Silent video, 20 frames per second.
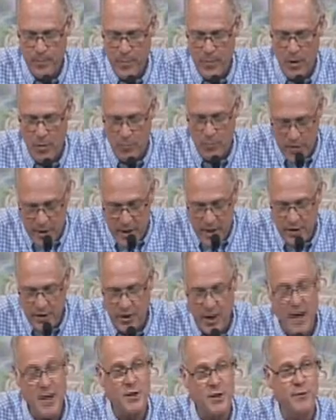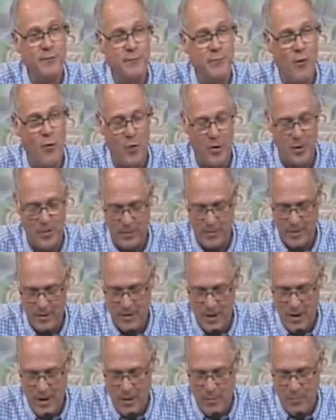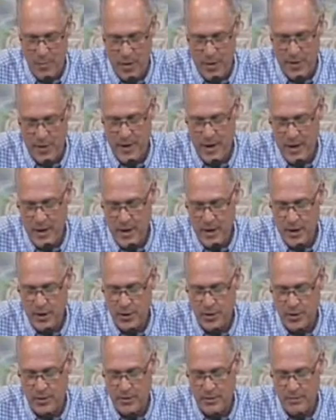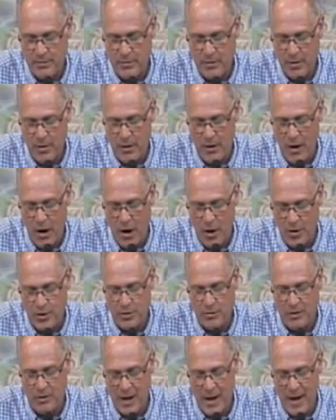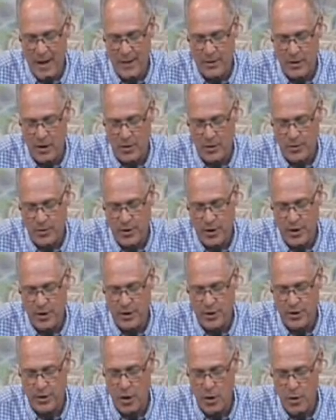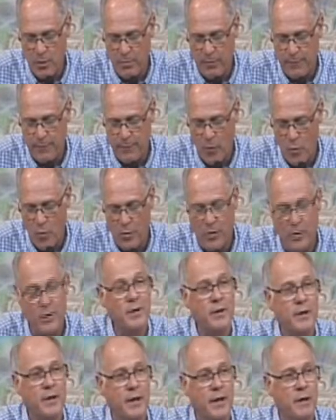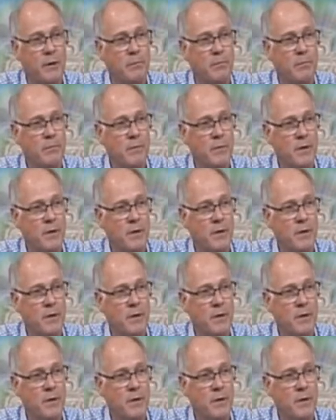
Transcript: we get chastened for it. But the thing is, aren't you glad that our sins go before him